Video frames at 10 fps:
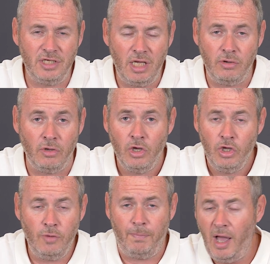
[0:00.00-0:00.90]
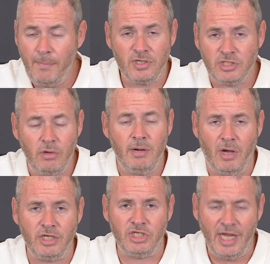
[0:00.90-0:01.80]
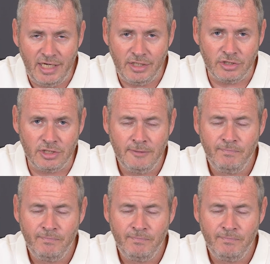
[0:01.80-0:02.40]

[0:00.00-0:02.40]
No, your buyer persona might change.